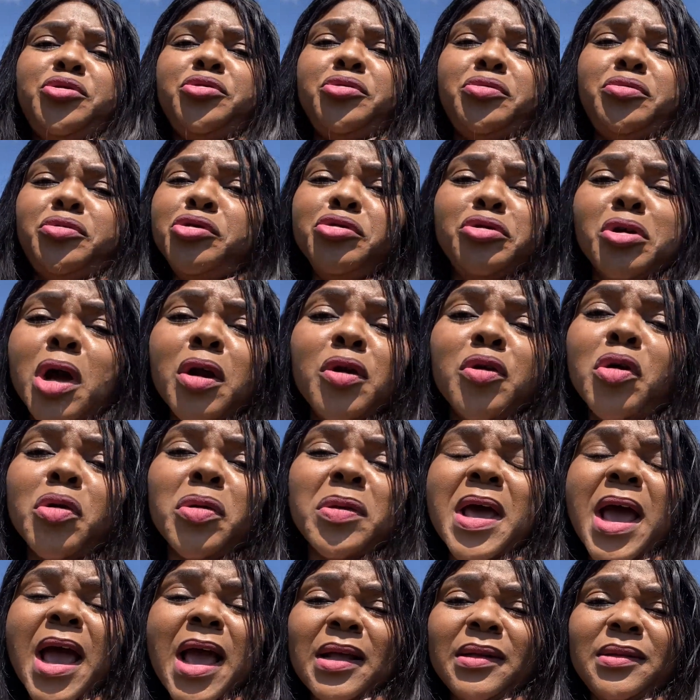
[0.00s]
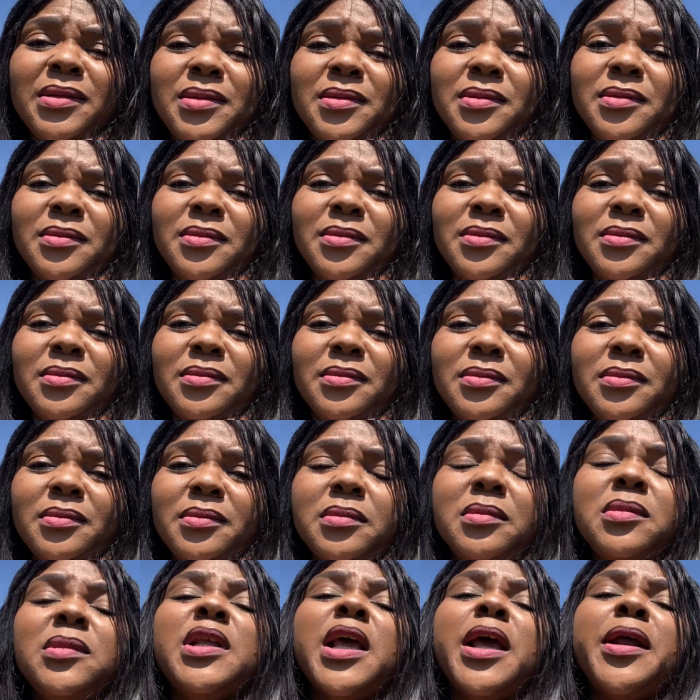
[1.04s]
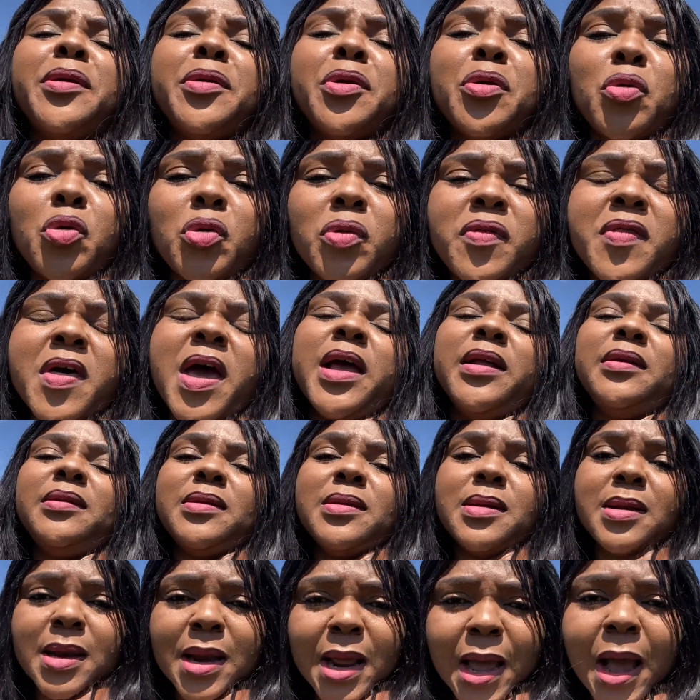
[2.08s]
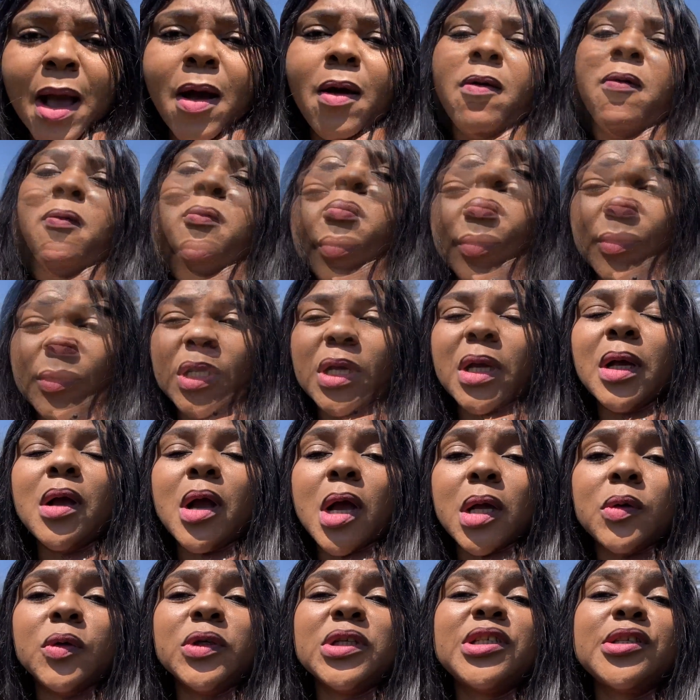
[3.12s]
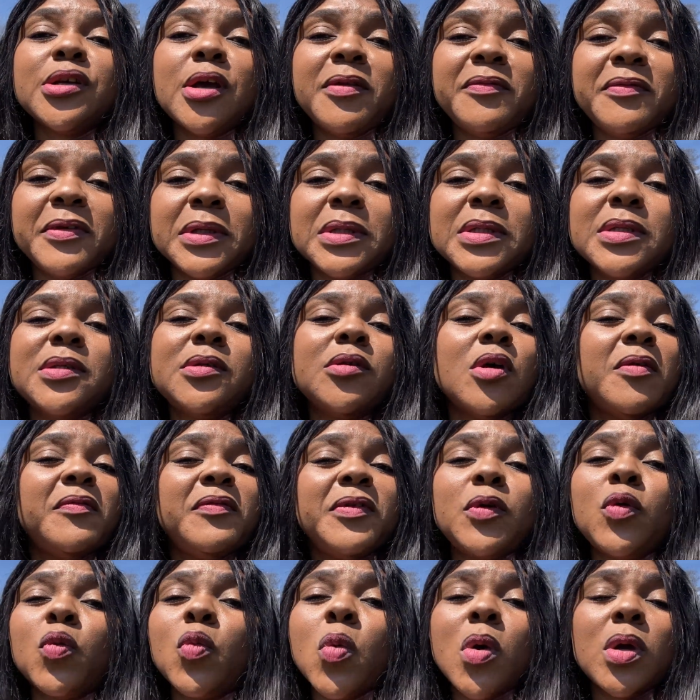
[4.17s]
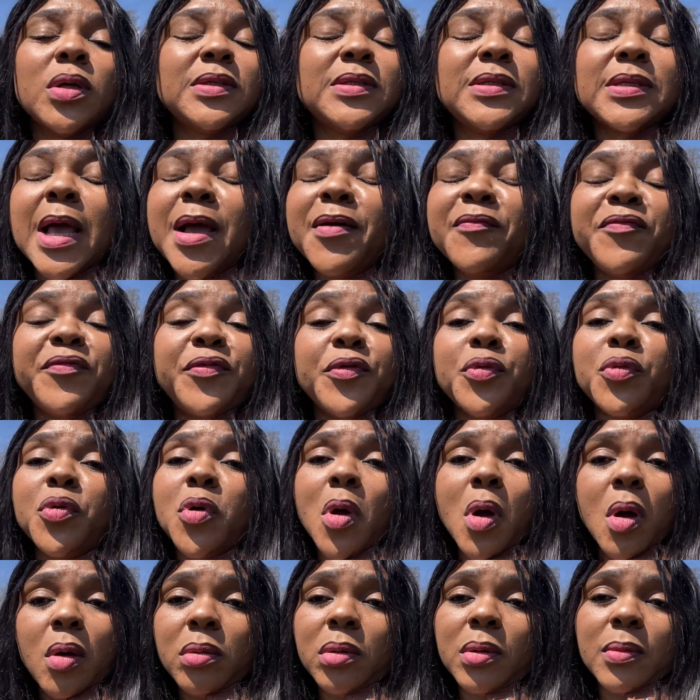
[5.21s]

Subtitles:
You don't know that? Then know that now. God will solve it once and for all.